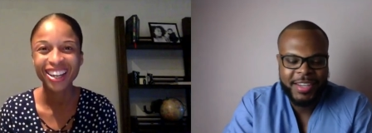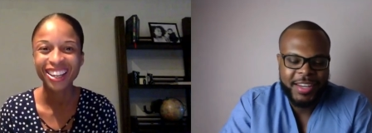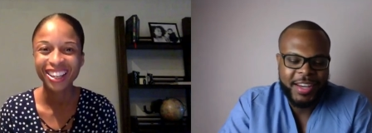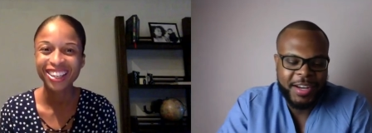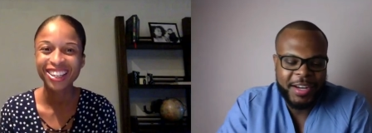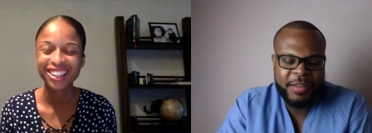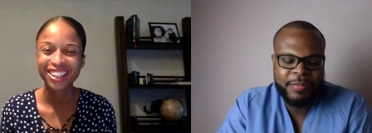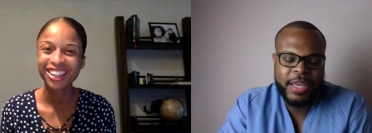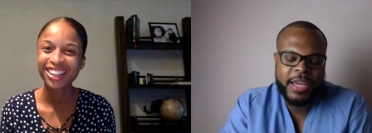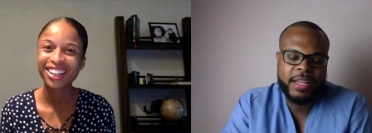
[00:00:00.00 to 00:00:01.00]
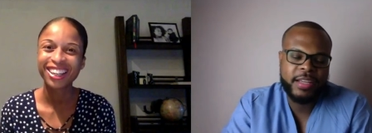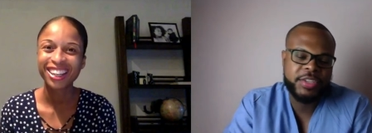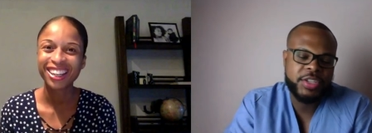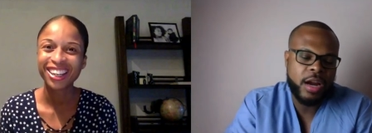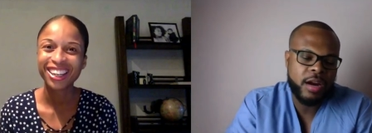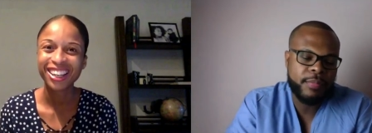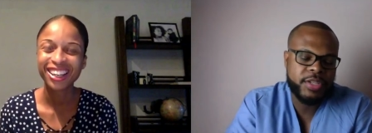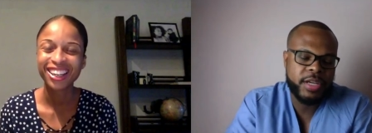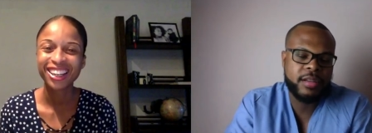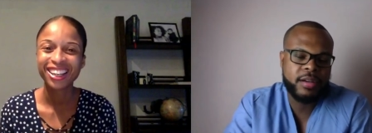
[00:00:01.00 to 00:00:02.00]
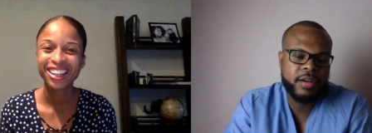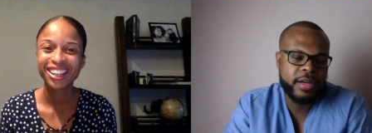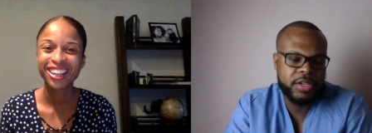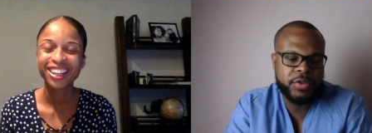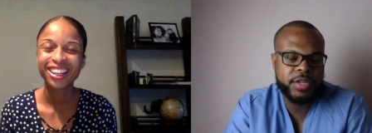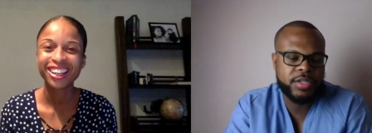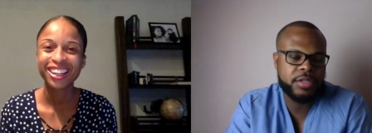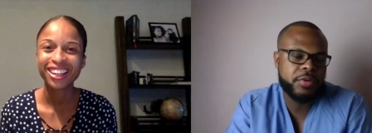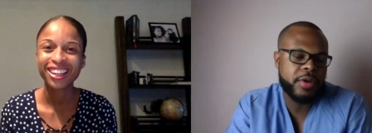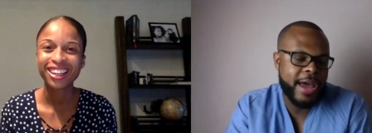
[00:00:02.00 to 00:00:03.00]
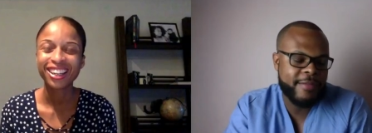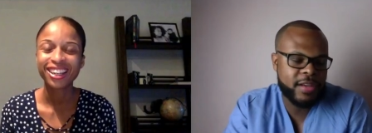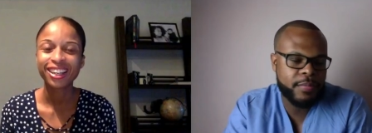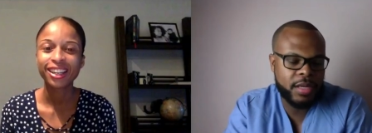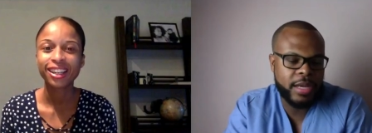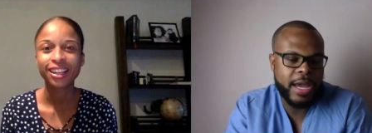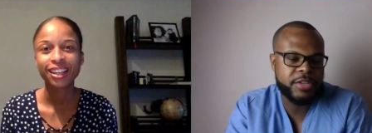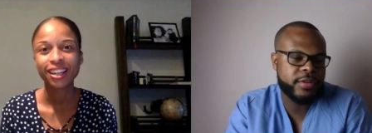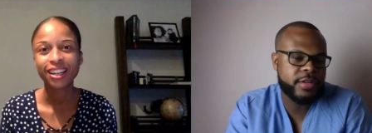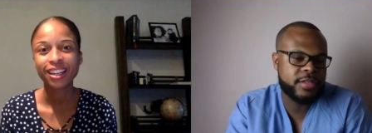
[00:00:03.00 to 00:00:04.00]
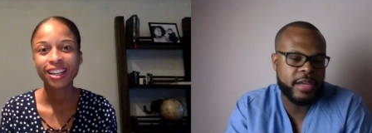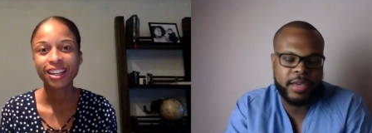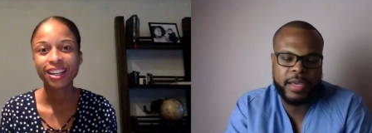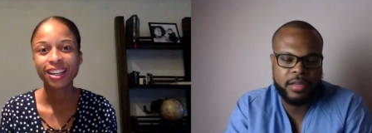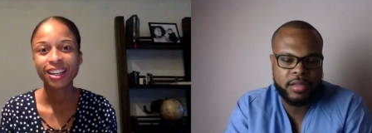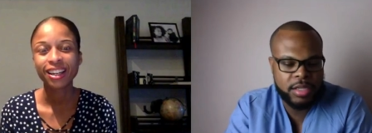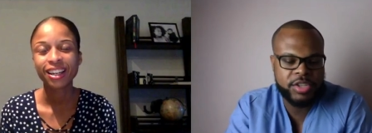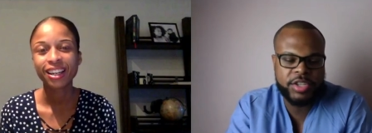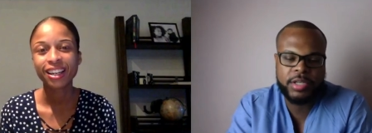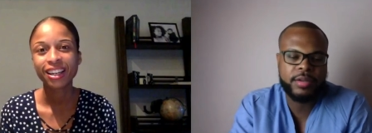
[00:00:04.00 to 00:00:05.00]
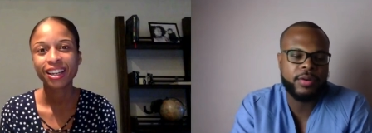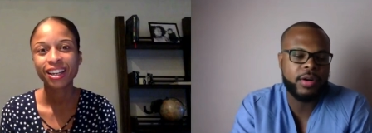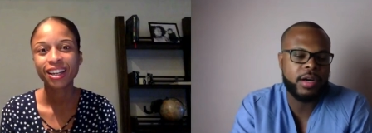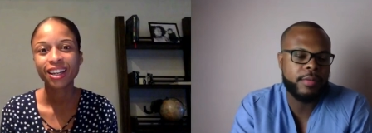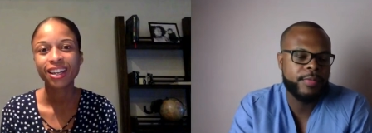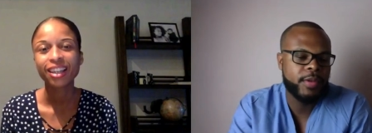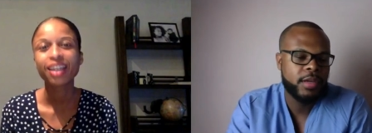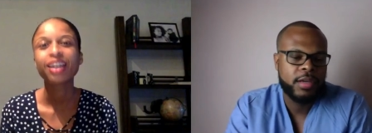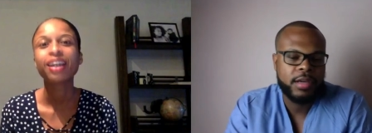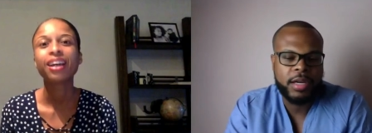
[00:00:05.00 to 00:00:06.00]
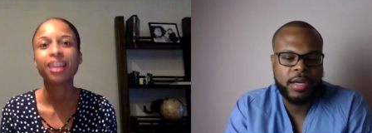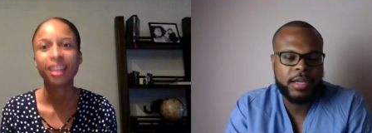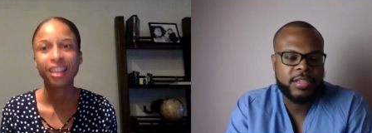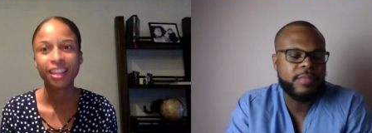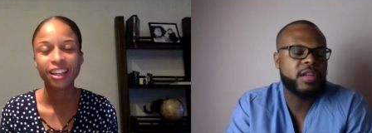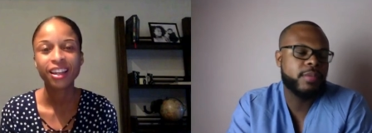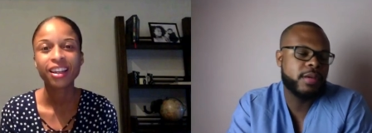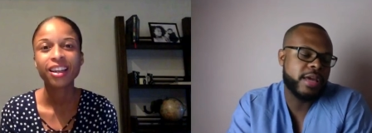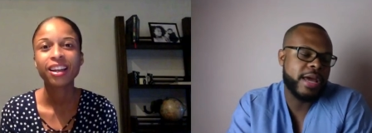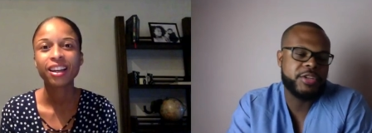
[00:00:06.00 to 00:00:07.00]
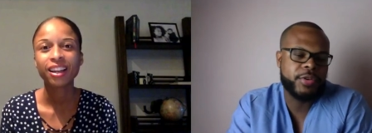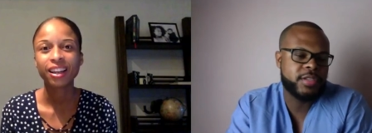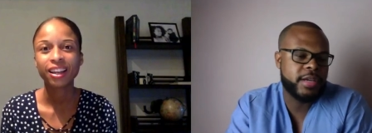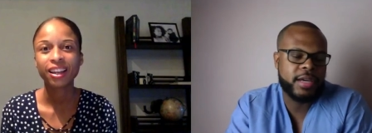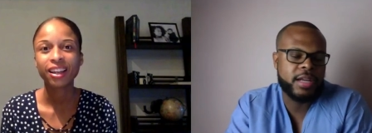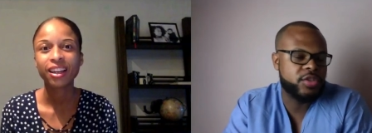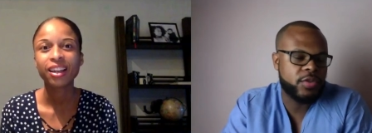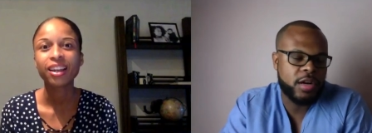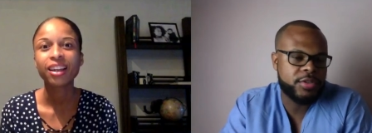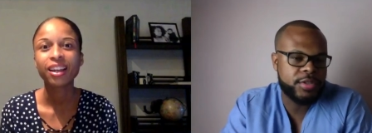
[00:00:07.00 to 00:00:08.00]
Speaker 1: Um, and is there a particular interest that you have in pediatrics, like a condition or uh, something in pediatrics that kind of draws